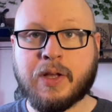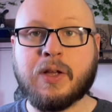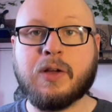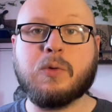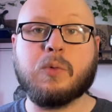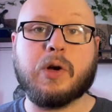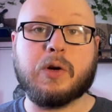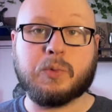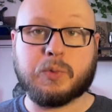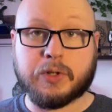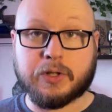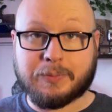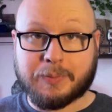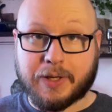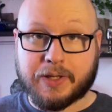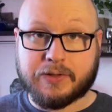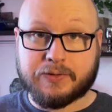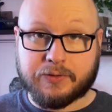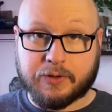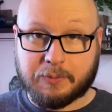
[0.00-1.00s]
what worked
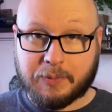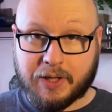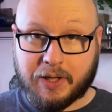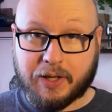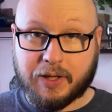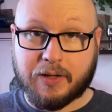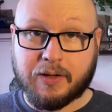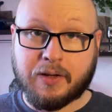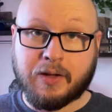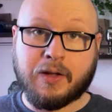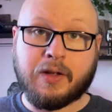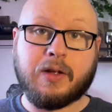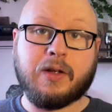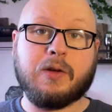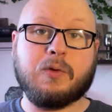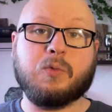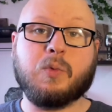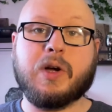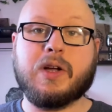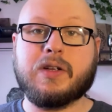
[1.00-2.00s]
best for me
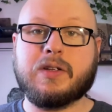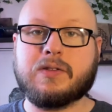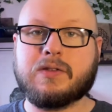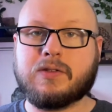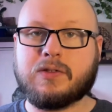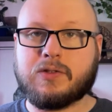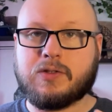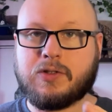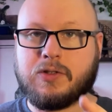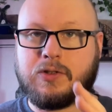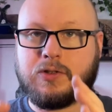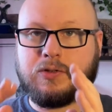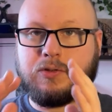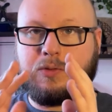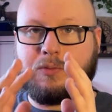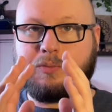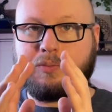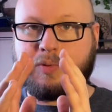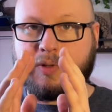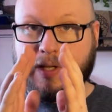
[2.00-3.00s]
was to
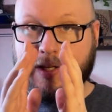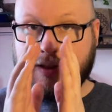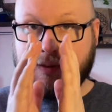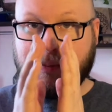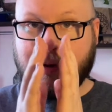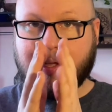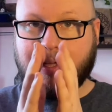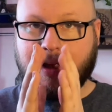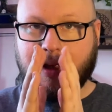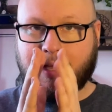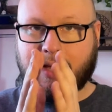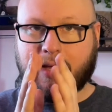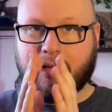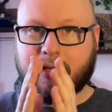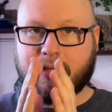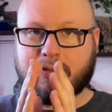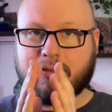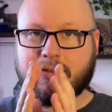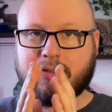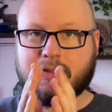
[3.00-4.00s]
place my
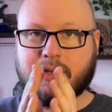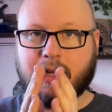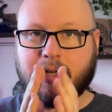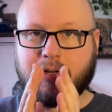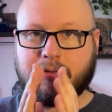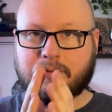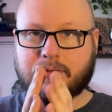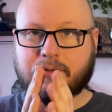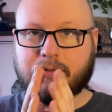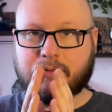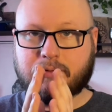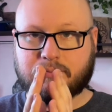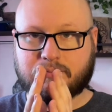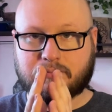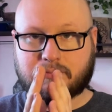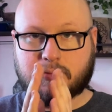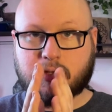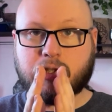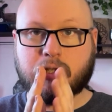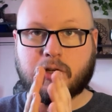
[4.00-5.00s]
hands kind of
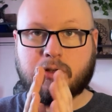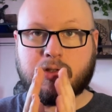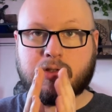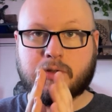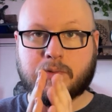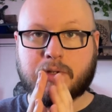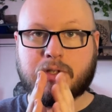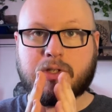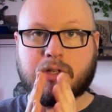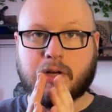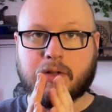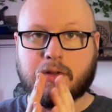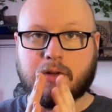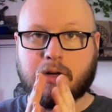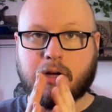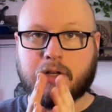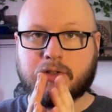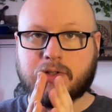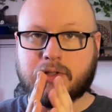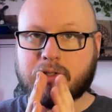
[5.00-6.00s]
close to each other
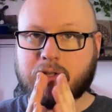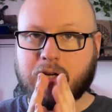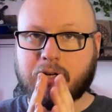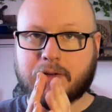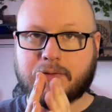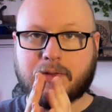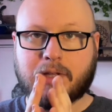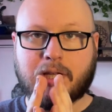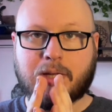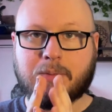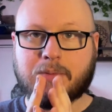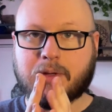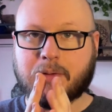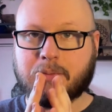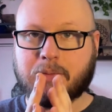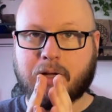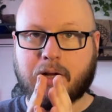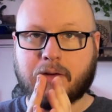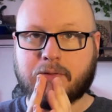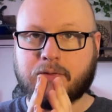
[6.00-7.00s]
and just kind of keep
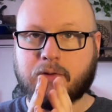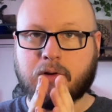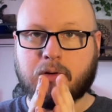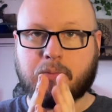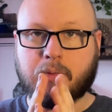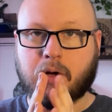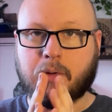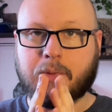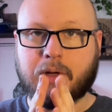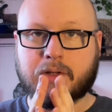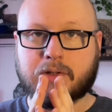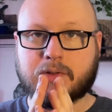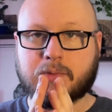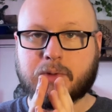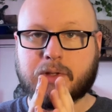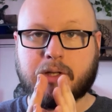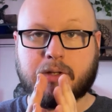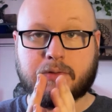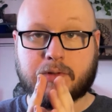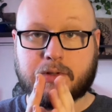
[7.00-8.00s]
them there for a moment
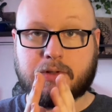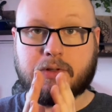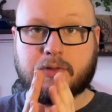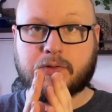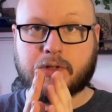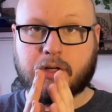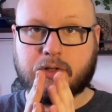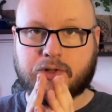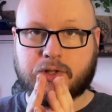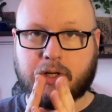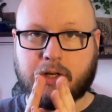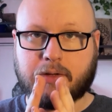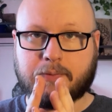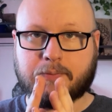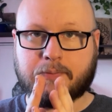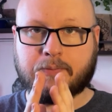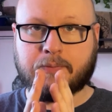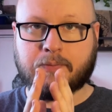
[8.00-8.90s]
without the two touching.